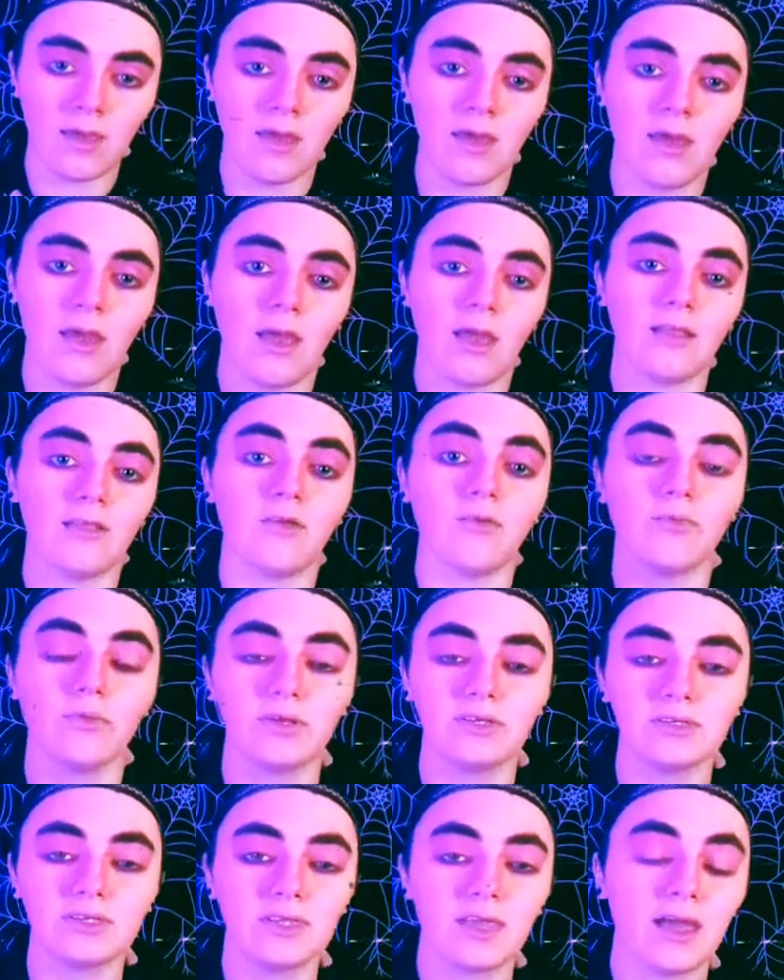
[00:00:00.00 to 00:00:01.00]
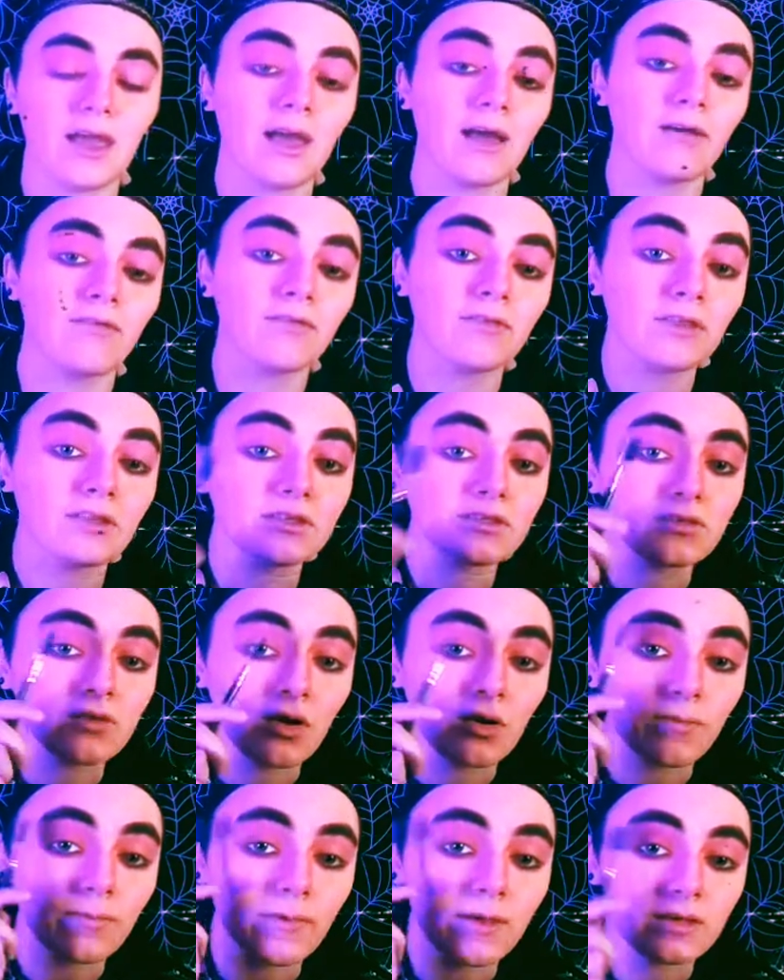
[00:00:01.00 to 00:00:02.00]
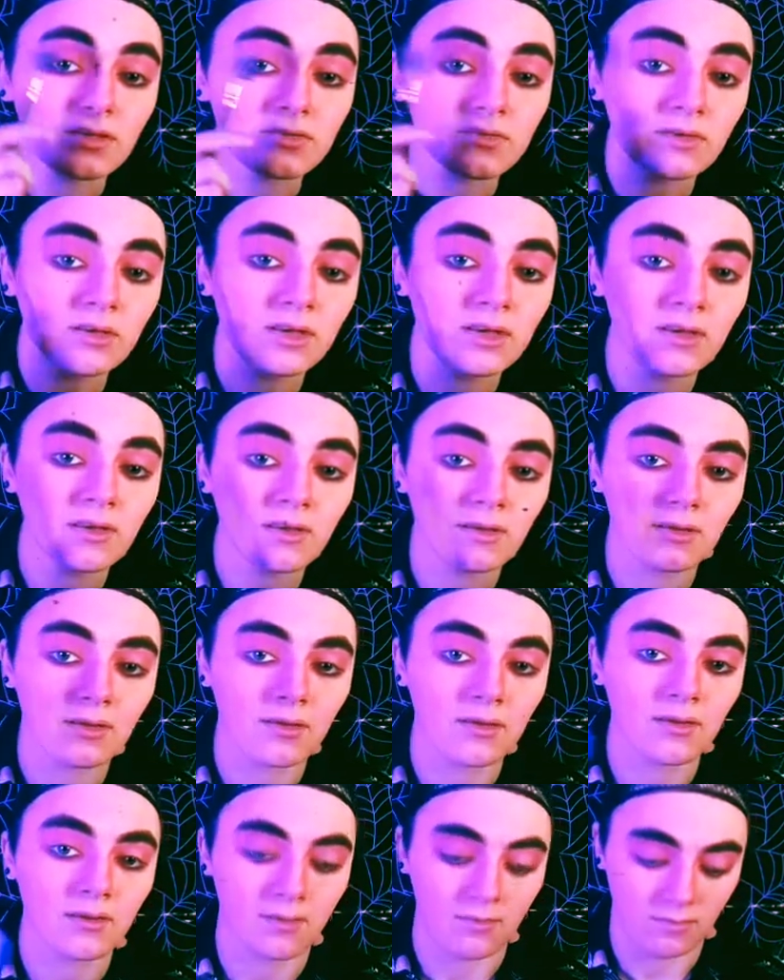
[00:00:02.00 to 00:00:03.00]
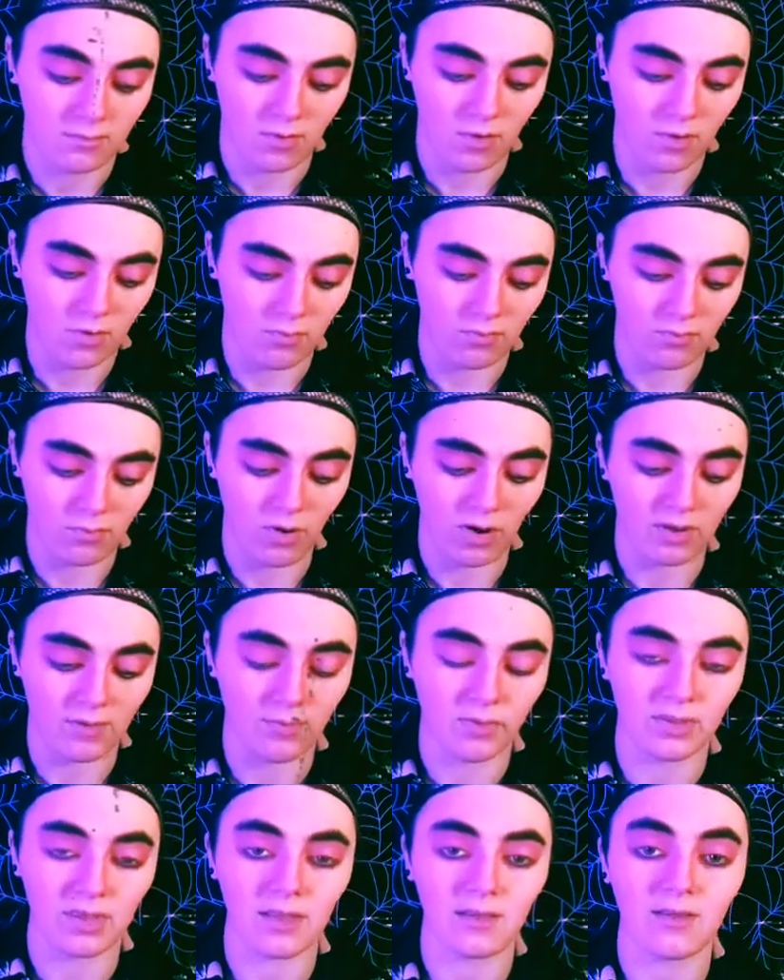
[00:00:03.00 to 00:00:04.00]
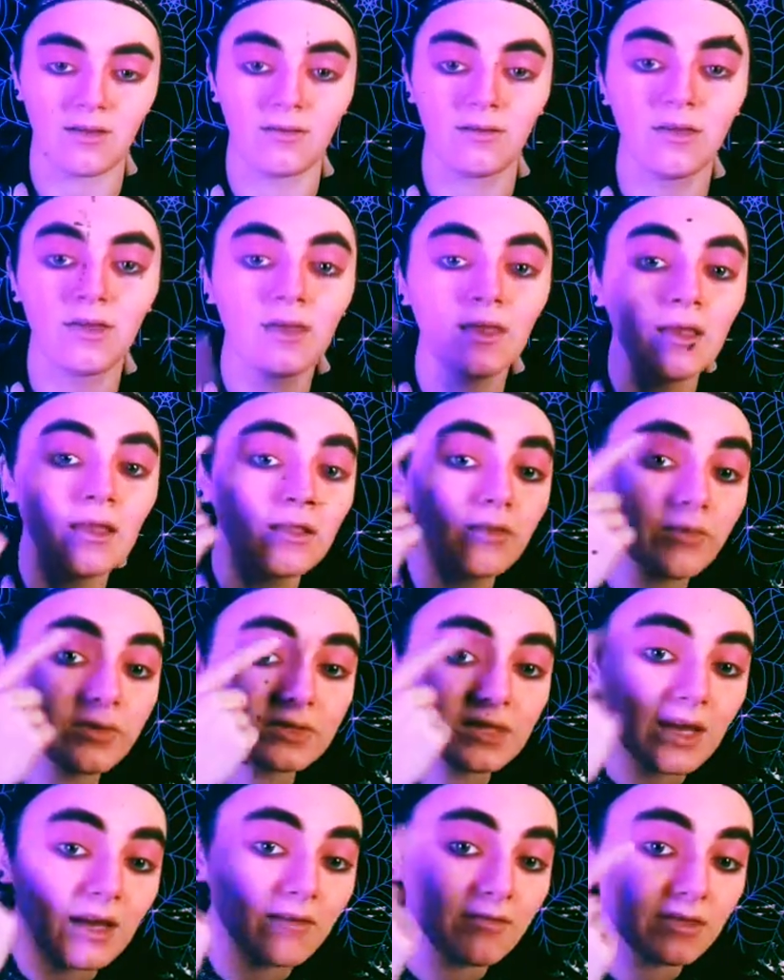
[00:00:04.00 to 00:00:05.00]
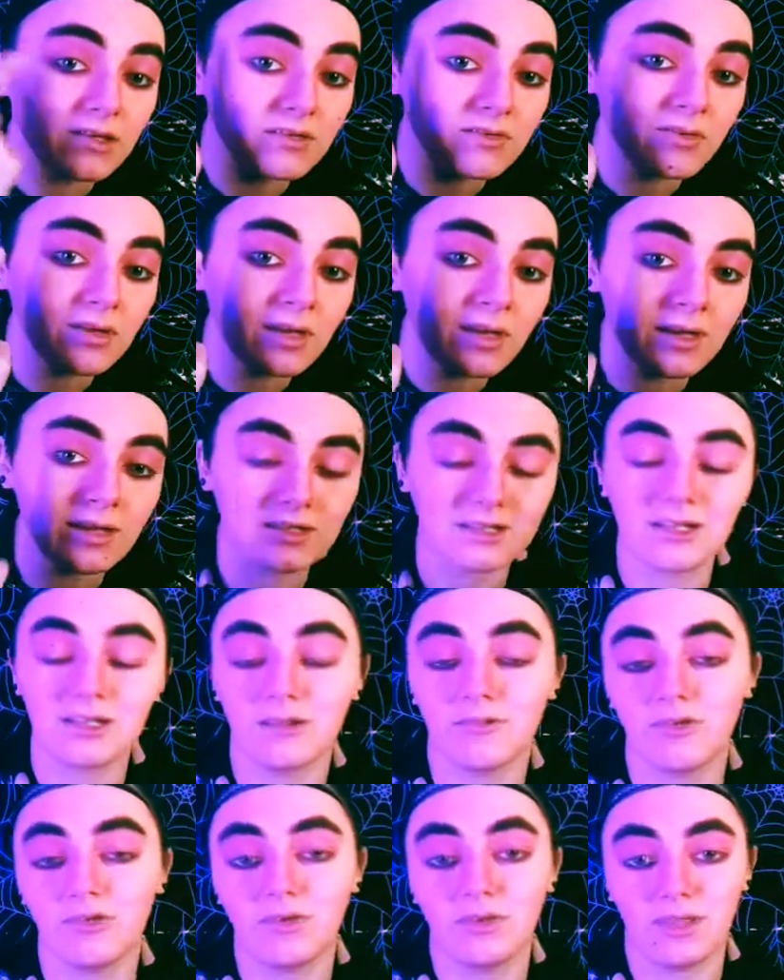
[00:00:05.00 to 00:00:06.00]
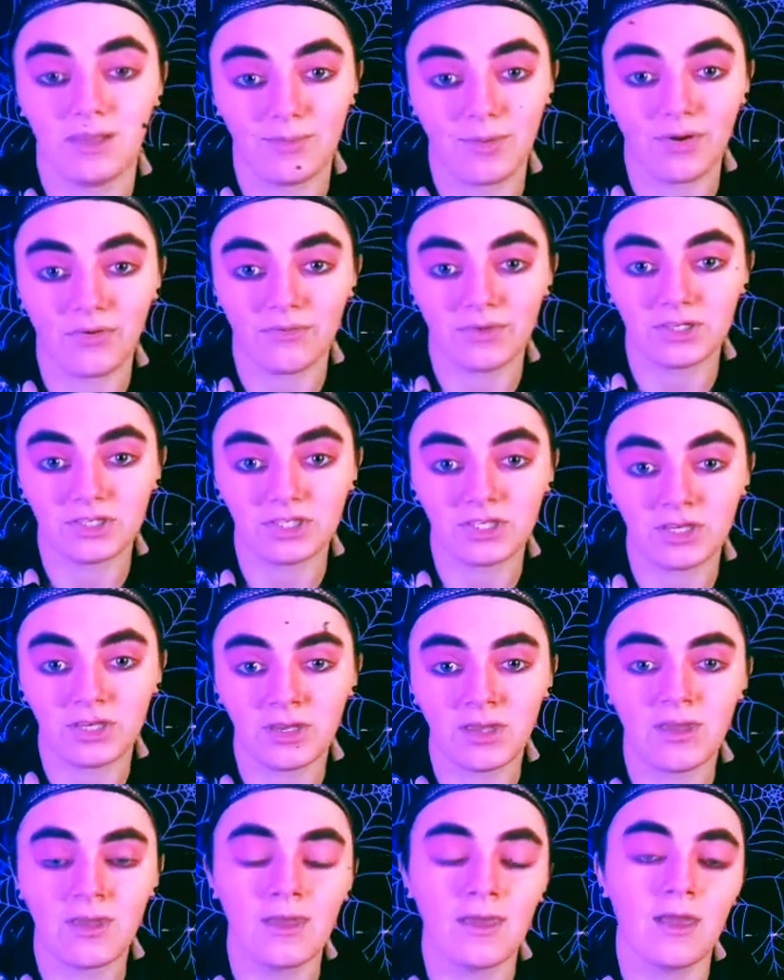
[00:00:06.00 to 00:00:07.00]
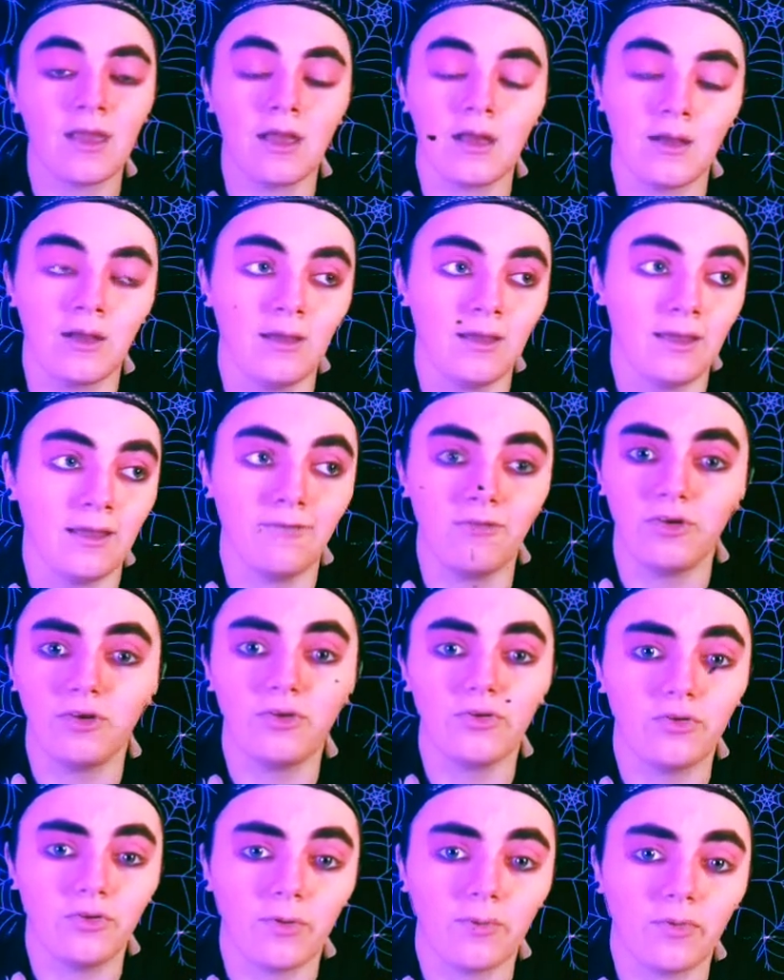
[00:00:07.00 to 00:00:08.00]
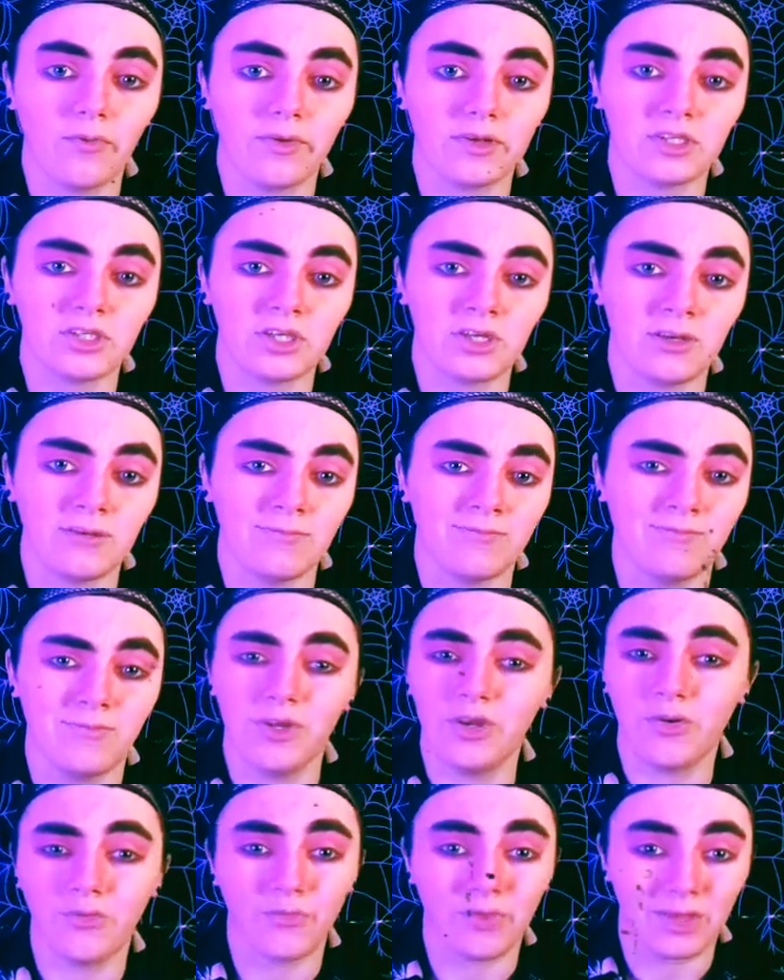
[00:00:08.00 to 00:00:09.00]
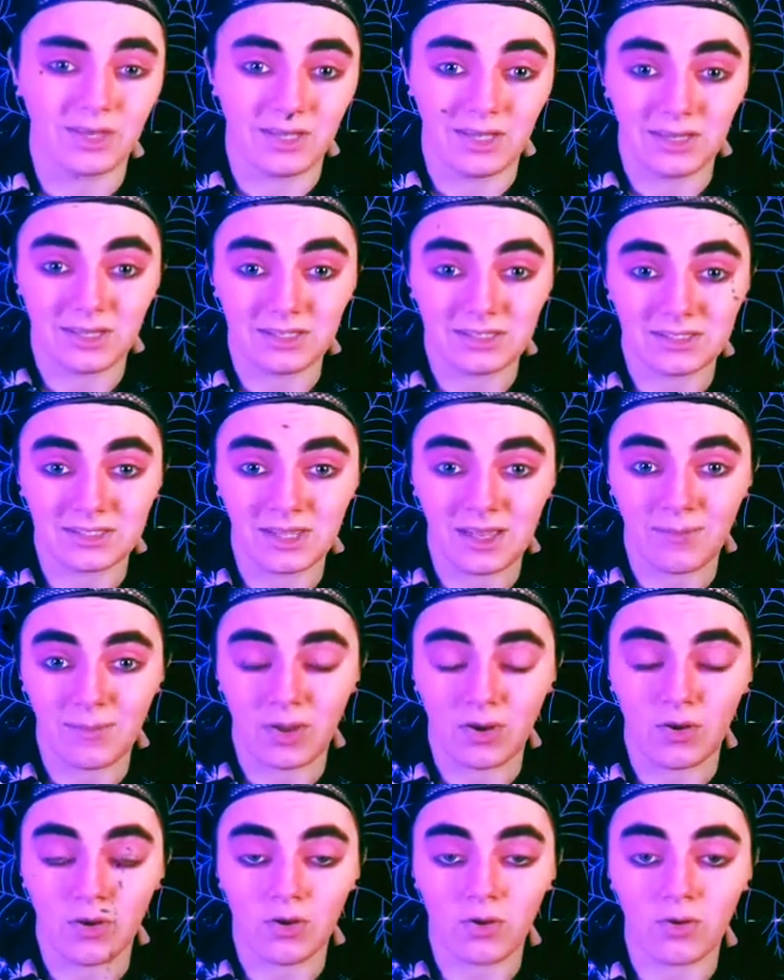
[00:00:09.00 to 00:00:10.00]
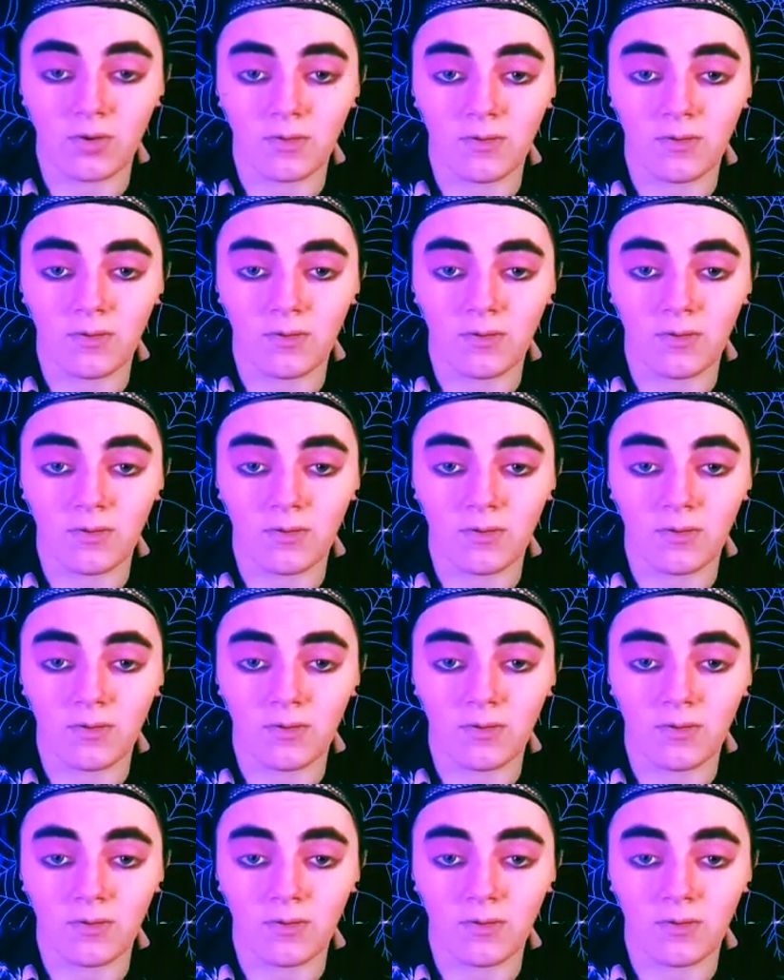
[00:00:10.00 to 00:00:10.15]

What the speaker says: And the reason I have this dark base on it, oh, I can put that down. The reason I have this on it is because I'm doing Neibolt Richie. if you do a normal Richie, you don't really need this step at all.